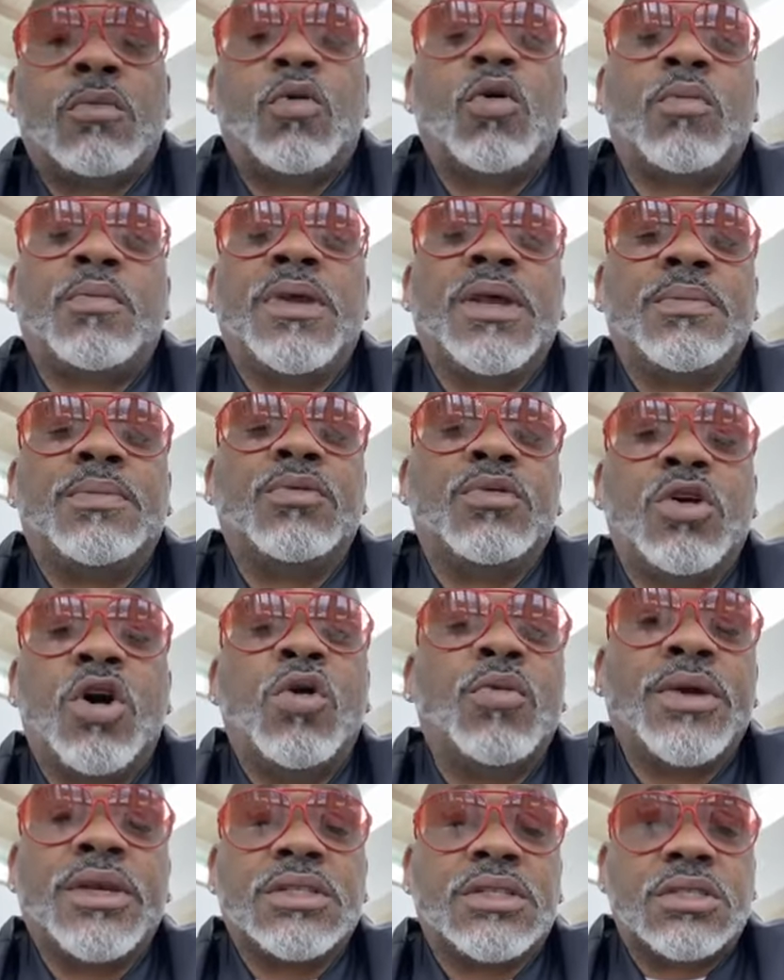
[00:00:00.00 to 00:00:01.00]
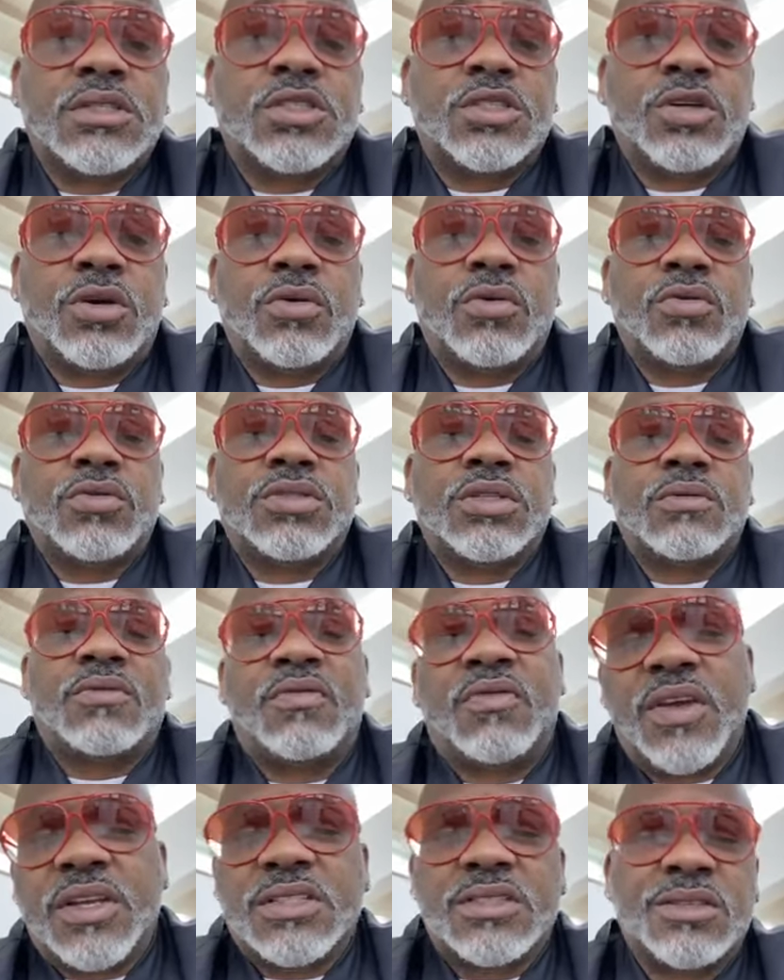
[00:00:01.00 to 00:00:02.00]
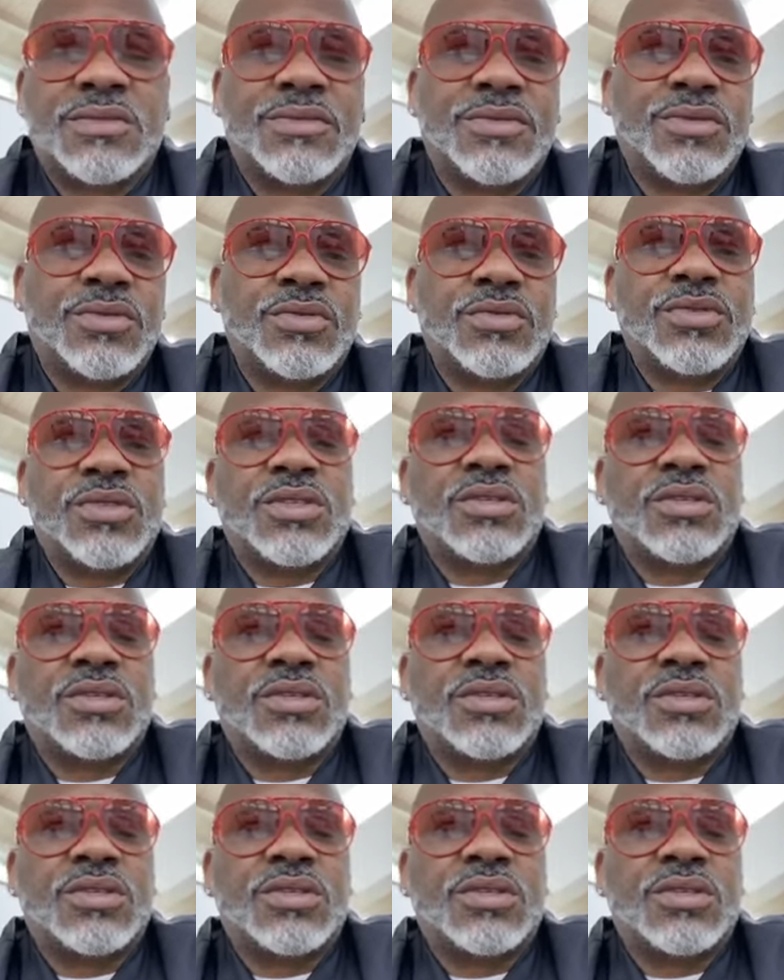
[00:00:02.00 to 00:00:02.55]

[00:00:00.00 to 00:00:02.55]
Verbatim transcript: more people going to shows and festivals